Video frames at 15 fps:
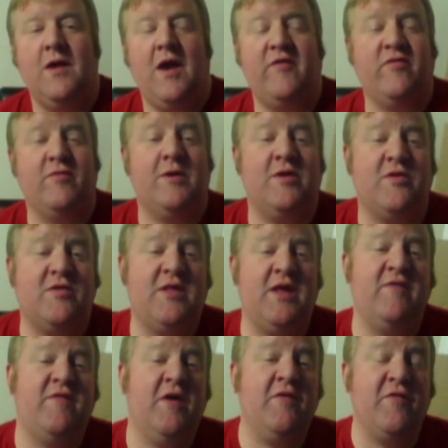Hey everybody,
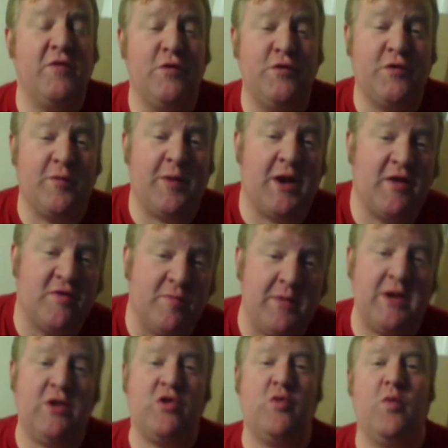Steve here for Who Took My Dice
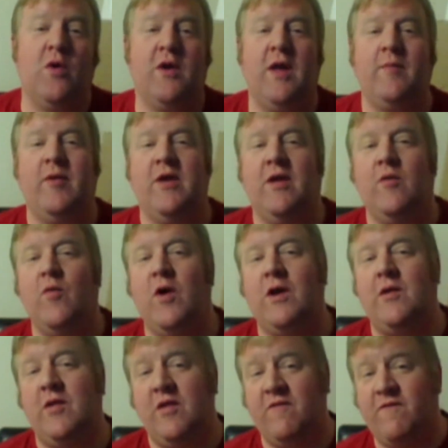Miniature Wargaming, and
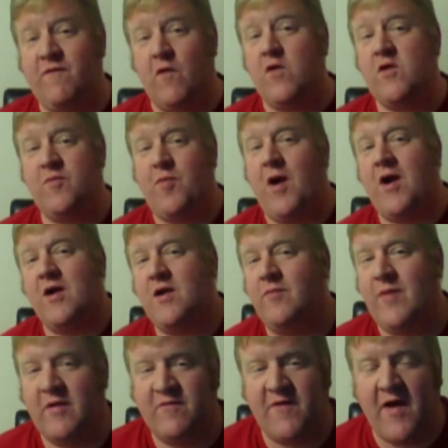welcome to the fourth part of
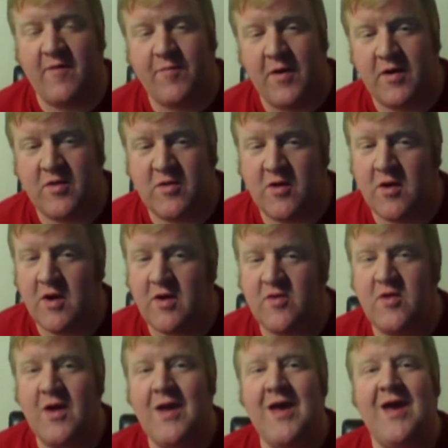my 5-part
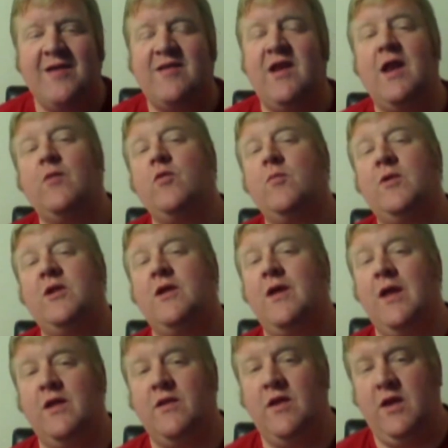series. Today we're going to be
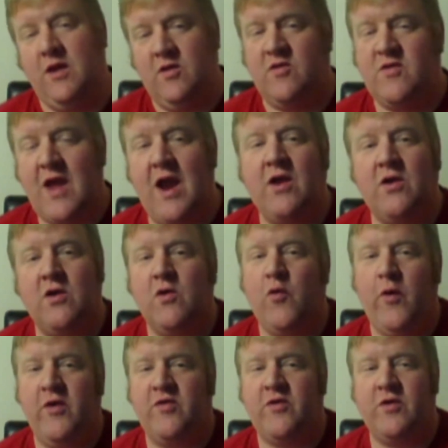looking at the standard
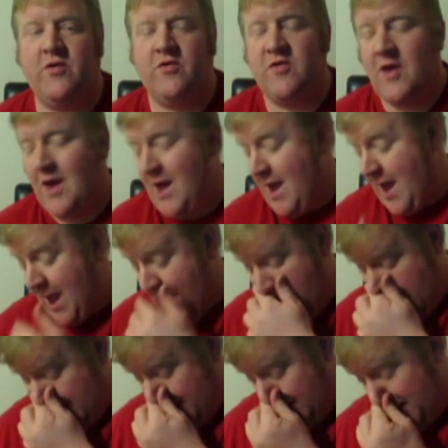Inquisitors
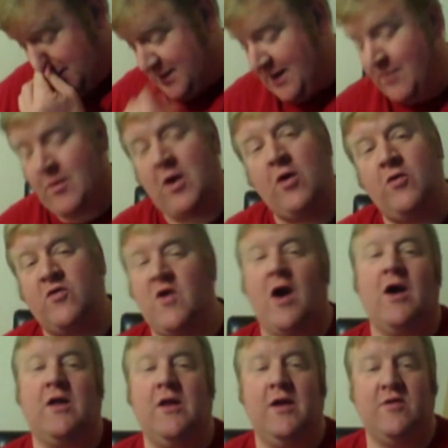and the Demon House,
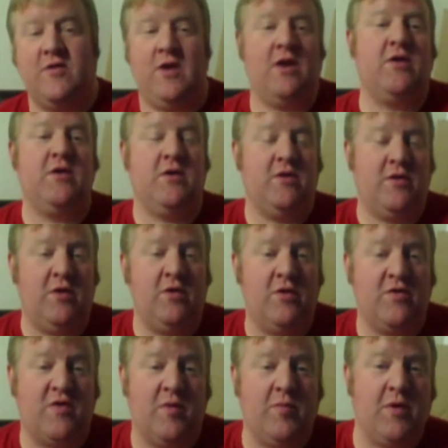Acolytes, and other
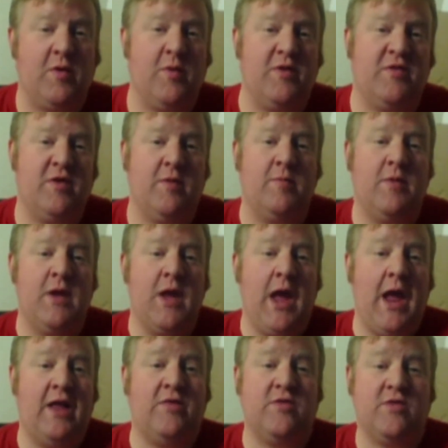units they bring with them. It